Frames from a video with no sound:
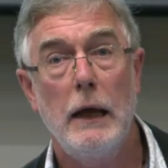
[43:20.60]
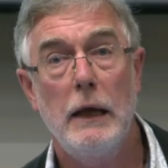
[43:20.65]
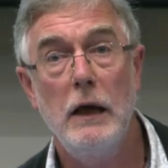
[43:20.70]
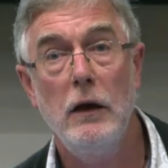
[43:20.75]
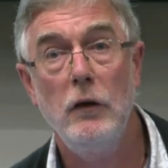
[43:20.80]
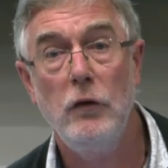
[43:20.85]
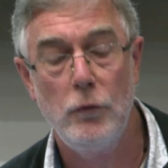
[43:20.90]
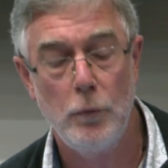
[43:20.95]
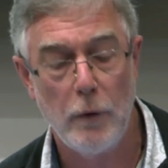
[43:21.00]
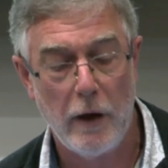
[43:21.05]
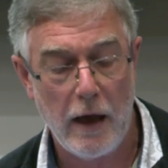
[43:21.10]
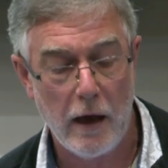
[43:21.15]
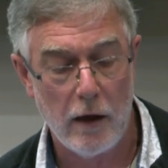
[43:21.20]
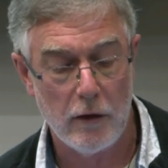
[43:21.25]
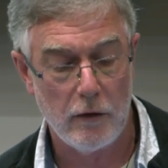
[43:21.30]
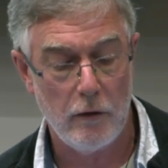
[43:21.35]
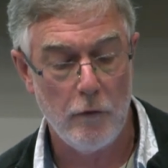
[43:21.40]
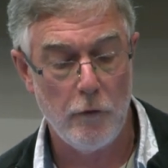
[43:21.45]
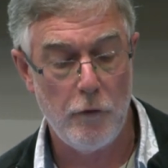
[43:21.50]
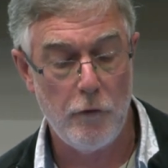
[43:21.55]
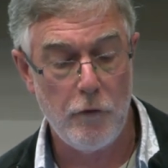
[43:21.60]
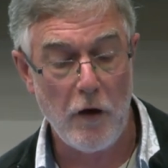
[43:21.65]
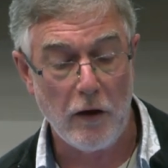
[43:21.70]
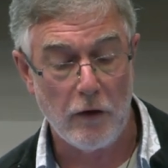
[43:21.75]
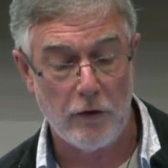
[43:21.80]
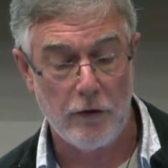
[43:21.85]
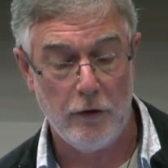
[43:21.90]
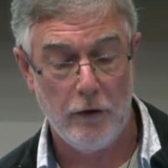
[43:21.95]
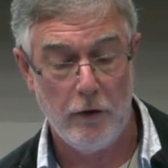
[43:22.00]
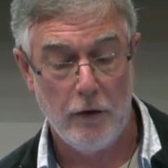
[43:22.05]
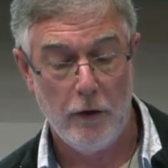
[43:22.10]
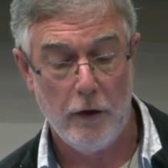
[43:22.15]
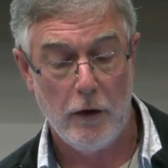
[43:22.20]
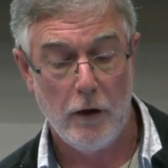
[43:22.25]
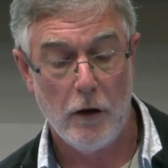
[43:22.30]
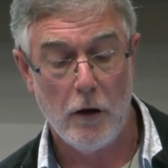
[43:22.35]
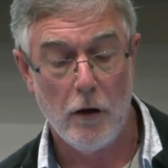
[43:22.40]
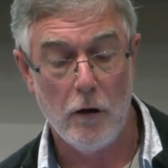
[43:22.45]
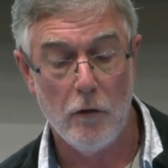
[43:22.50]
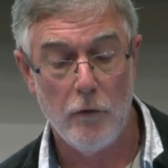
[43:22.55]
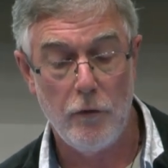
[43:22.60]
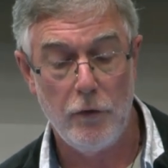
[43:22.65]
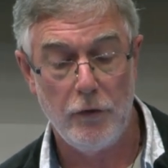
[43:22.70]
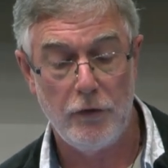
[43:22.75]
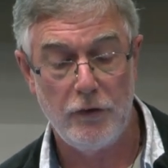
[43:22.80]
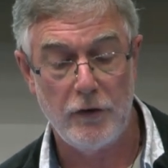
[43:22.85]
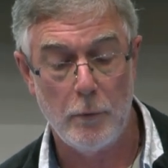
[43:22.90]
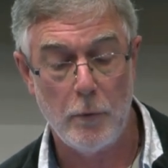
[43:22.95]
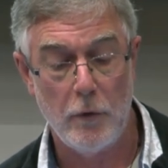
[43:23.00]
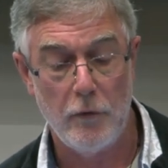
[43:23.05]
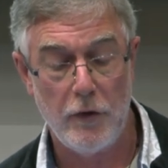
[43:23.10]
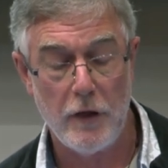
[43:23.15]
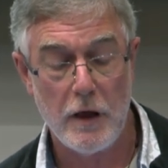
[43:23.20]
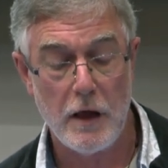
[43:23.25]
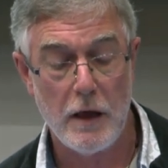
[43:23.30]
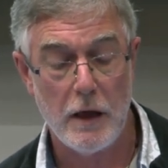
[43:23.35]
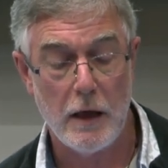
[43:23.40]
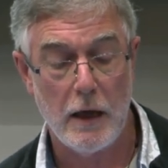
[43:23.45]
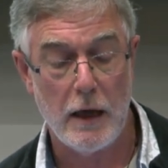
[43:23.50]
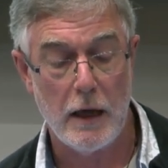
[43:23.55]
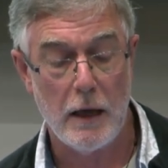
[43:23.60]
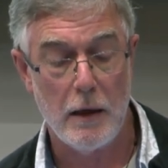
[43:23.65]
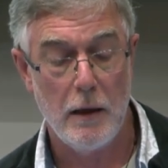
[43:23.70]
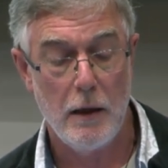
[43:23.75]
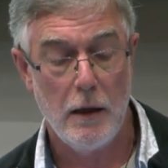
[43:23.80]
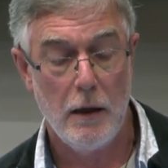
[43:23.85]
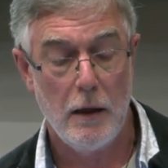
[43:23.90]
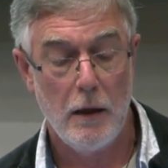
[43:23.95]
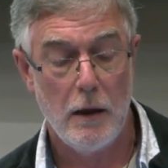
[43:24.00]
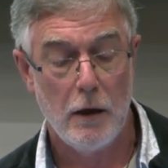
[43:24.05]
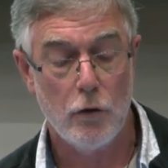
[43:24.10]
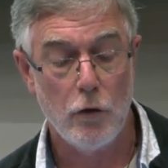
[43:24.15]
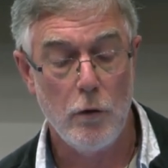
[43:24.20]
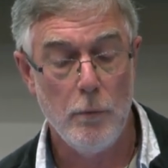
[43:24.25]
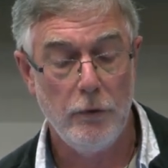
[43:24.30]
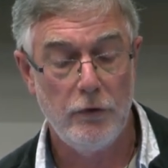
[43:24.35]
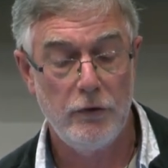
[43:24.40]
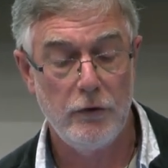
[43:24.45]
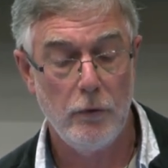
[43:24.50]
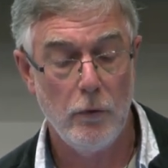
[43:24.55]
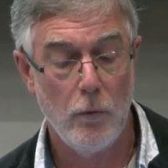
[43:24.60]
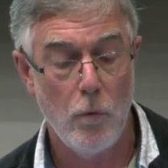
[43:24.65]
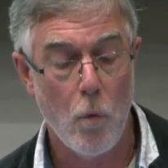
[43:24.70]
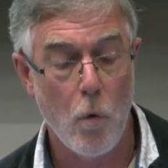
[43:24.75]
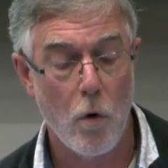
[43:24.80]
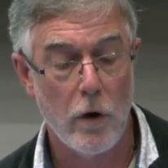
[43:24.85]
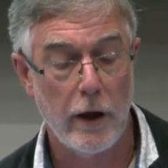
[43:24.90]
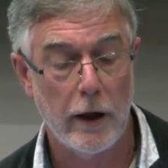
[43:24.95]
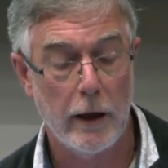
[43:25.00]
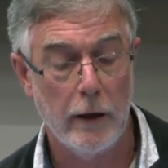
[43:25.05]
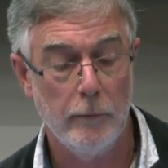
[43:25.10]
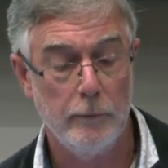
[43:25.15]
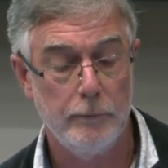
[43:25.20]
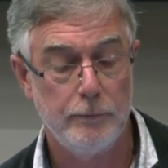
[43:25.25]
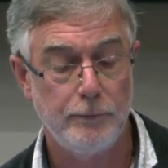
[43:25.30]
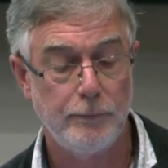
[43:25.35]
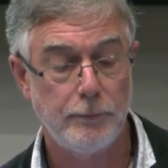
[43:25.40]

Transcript: kids were out in front of some of the groups walking.